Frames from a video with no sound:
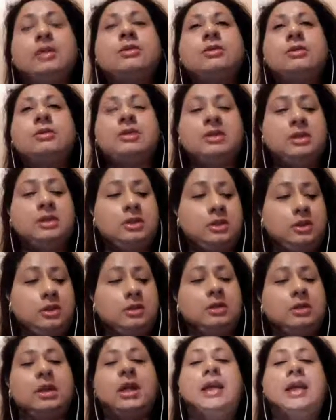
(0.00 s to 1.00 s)
decision.
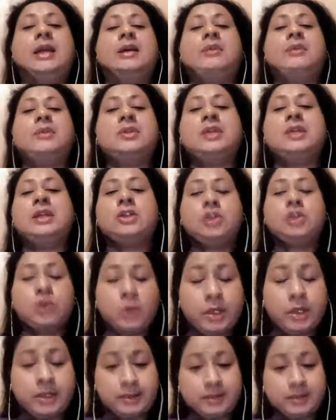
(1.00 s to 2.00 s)
It was a
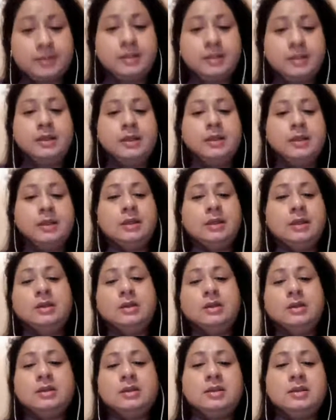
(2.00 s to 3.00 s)
choice
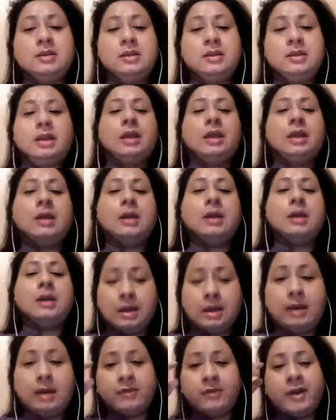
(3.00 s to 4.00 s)
to say,
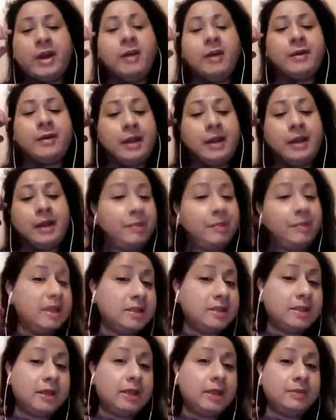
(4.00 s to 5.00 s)
I'm firing how many
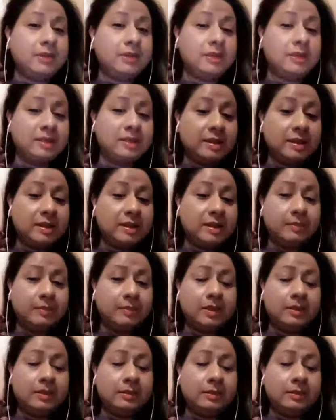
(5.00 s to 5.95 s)
times? 6 was?